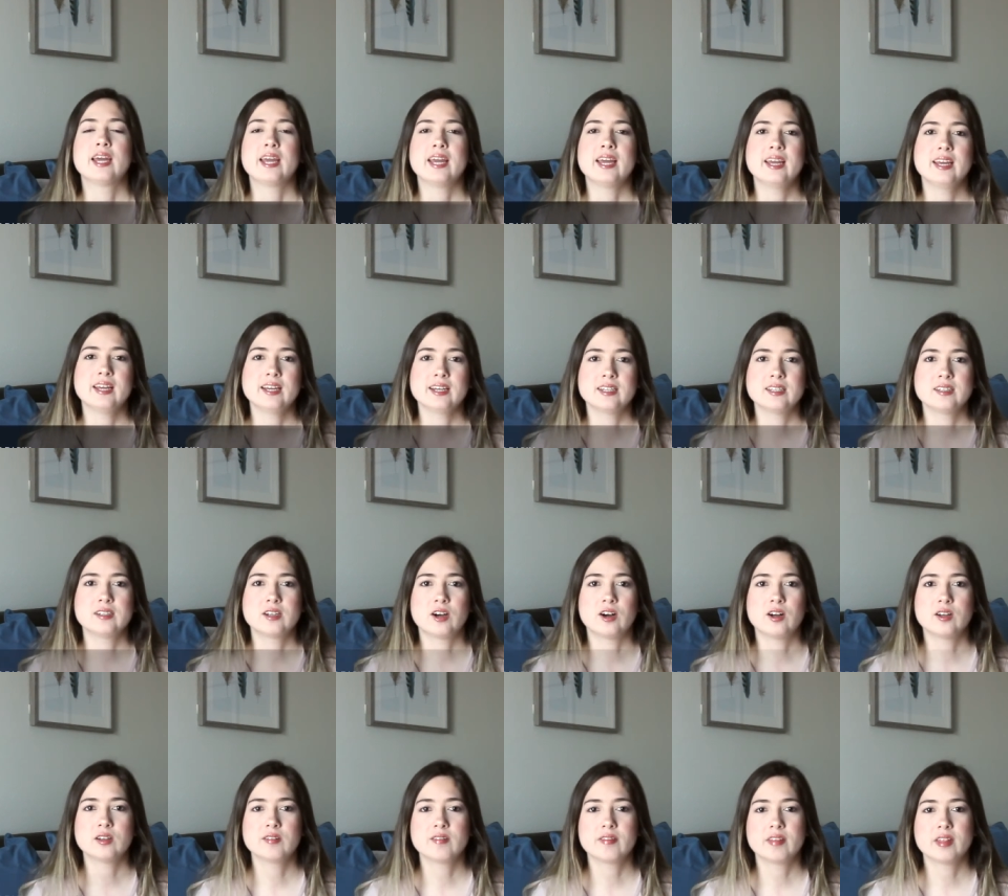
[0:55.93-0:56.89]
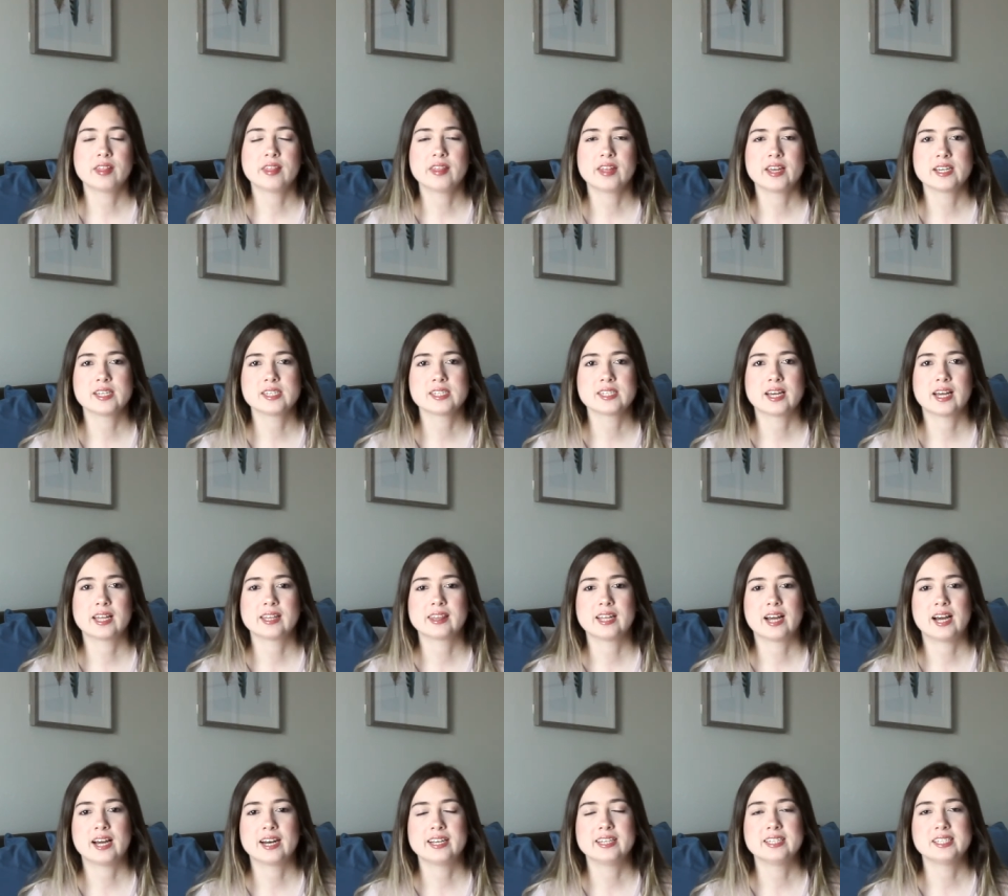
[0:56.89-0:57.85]
and all of the things that
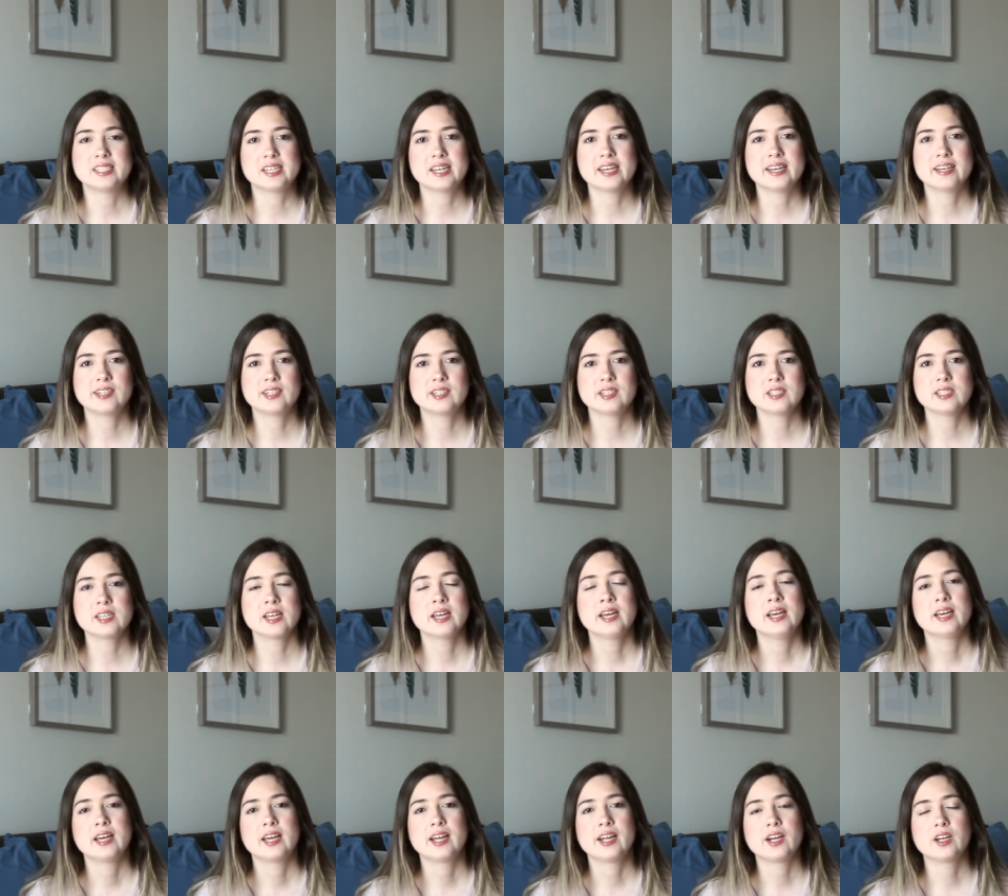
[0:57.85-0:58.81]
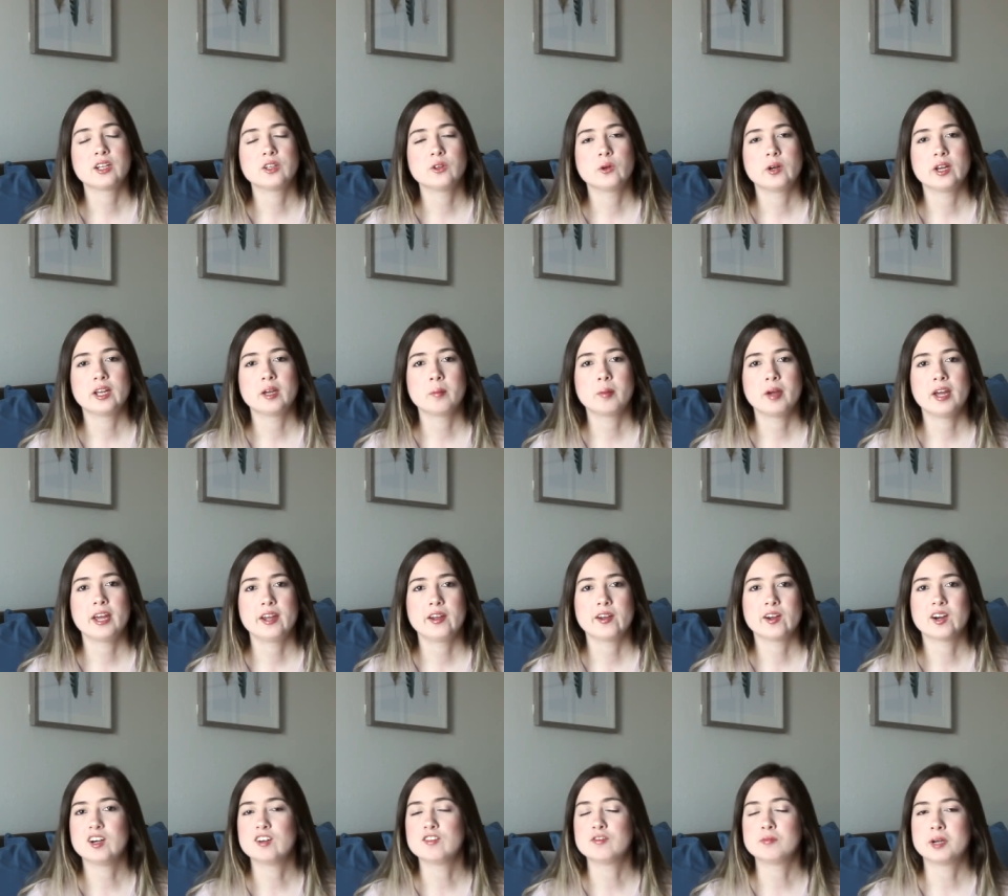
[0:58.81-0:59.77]
that entails, including
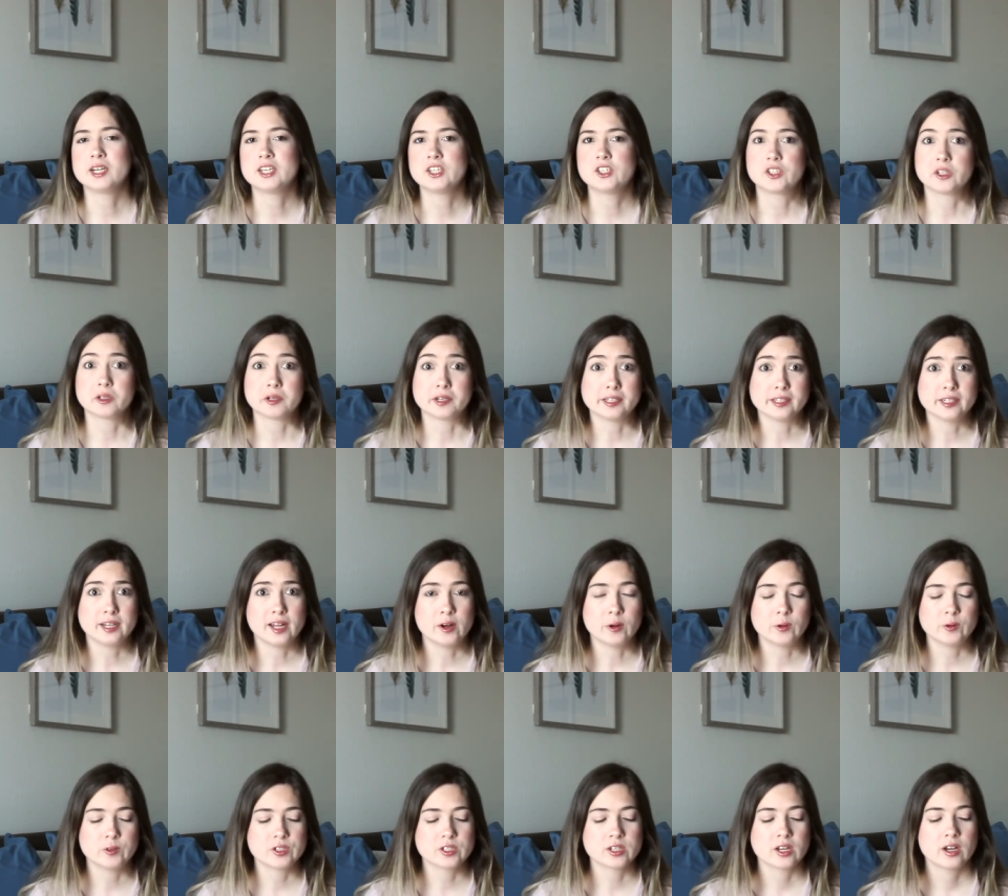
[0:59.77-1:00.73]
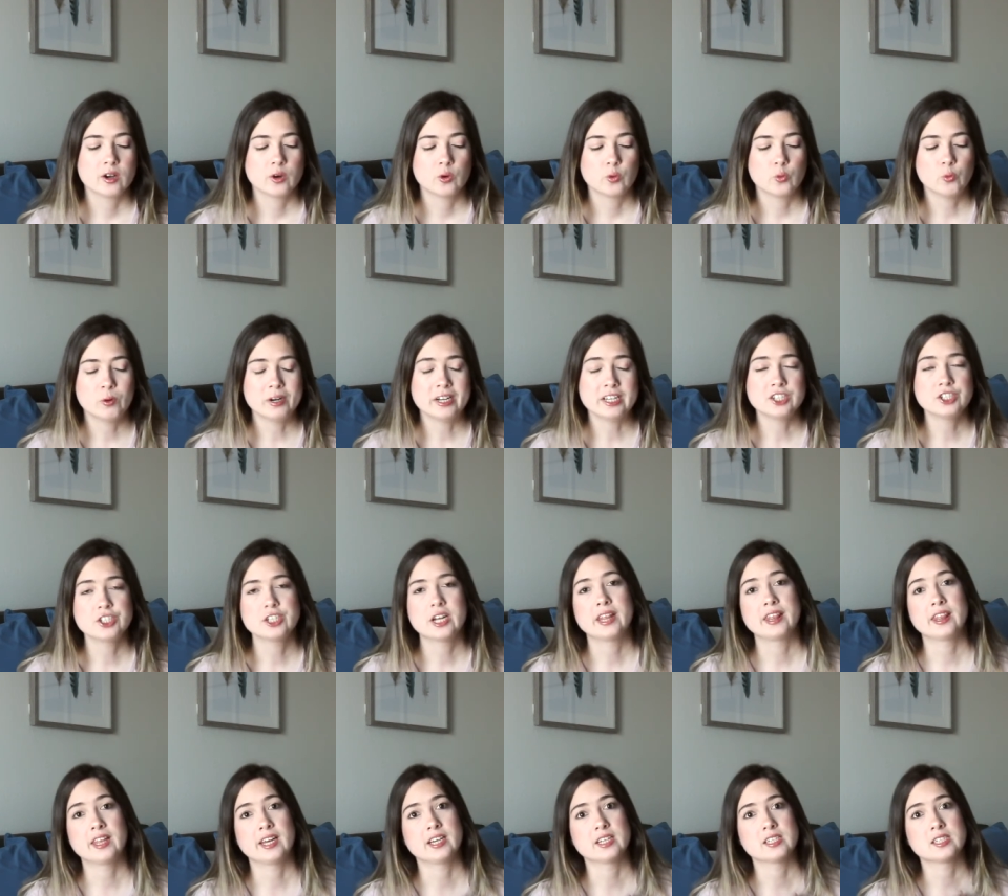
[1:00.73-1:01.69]
paying off my student loans, which,
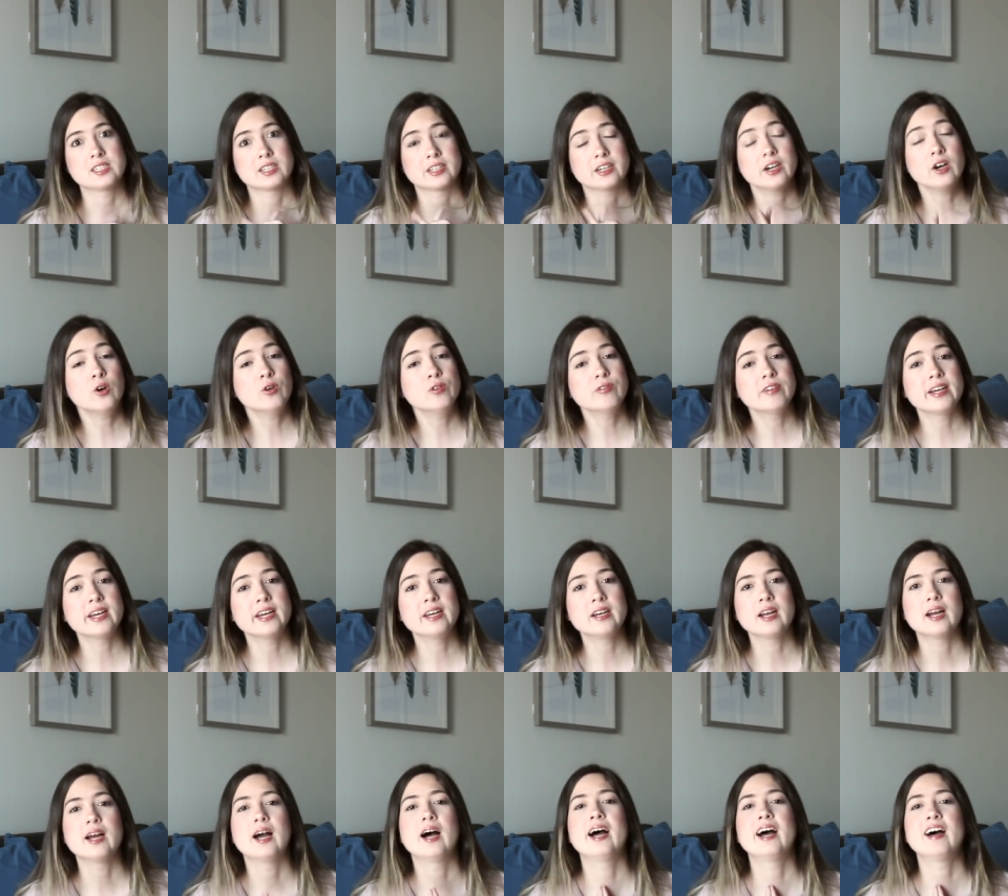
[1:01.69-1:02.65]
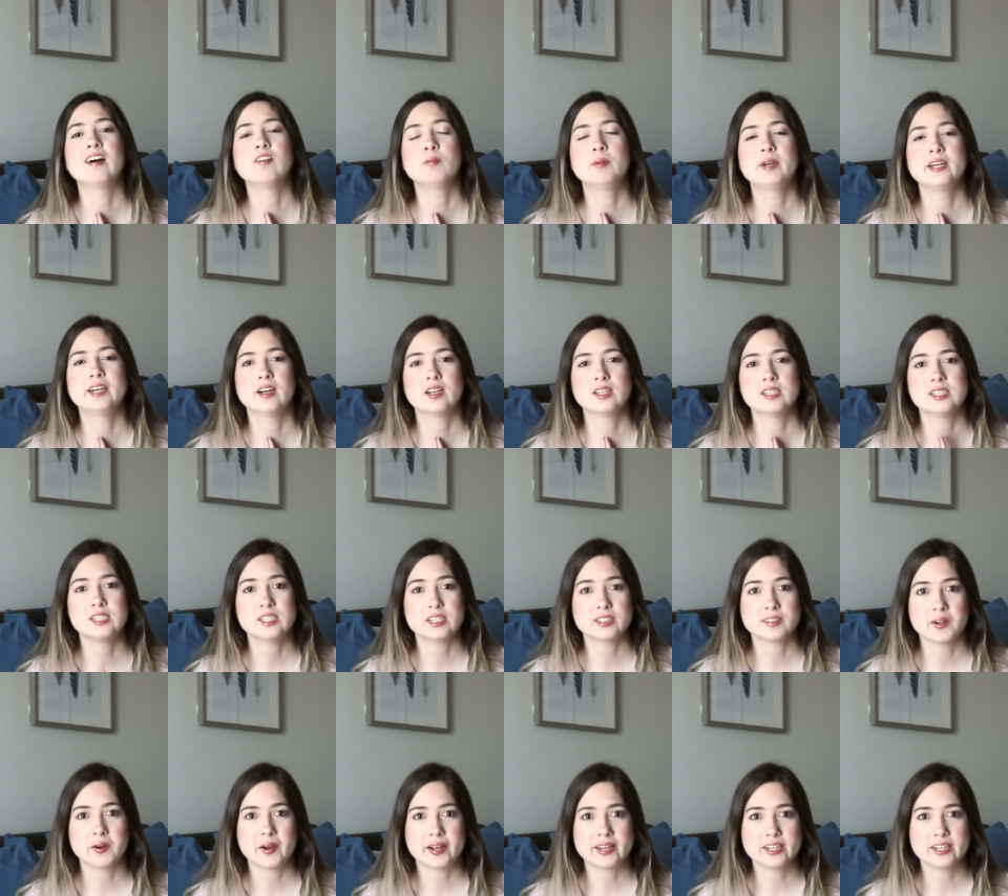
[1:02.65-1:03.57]
thanks to COVID, have been on zero